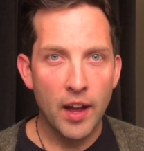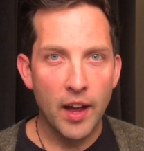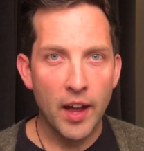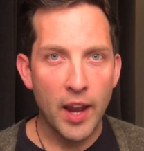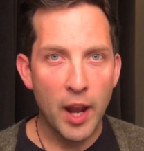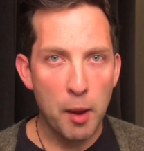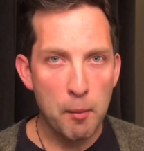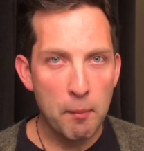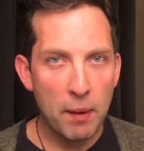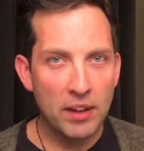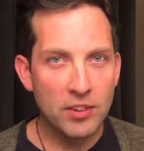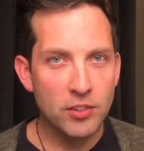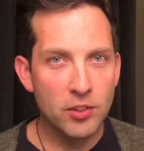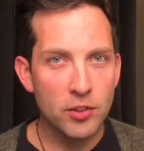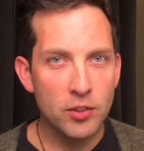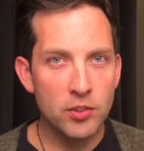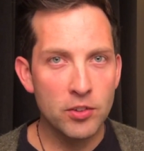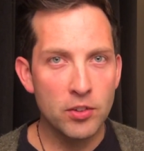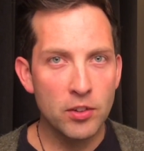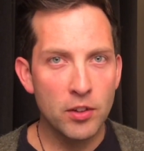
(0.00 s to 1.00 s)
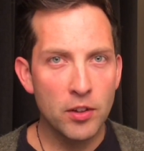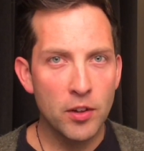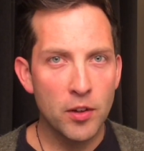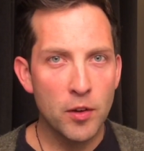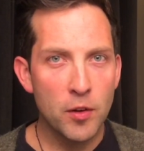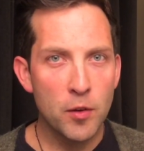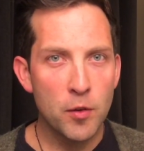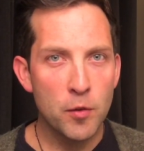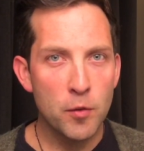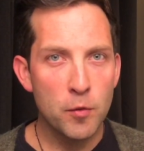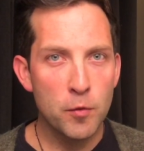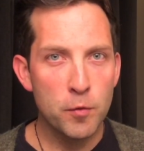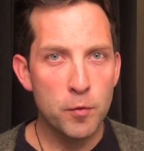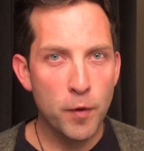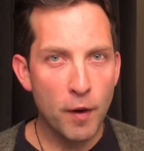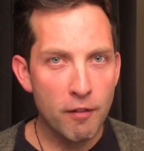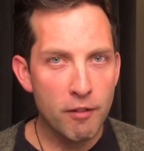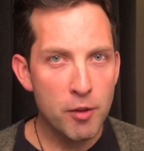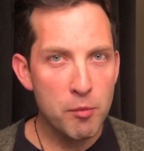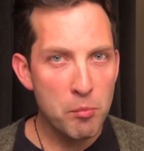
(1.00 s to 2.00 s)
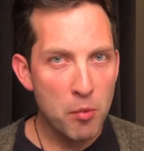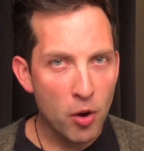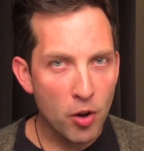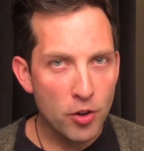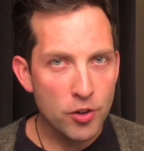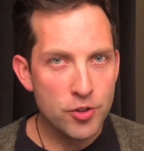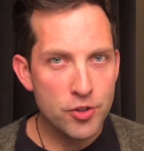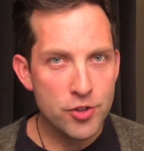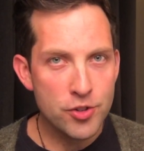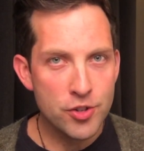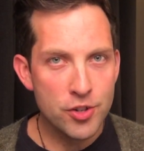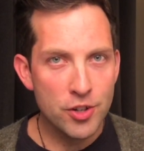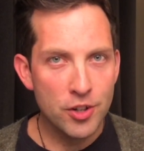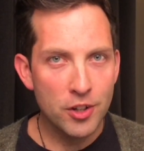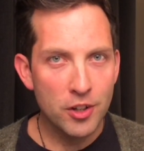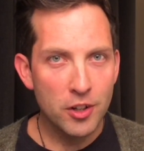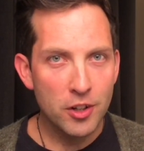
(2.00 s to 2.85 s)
and it matters very much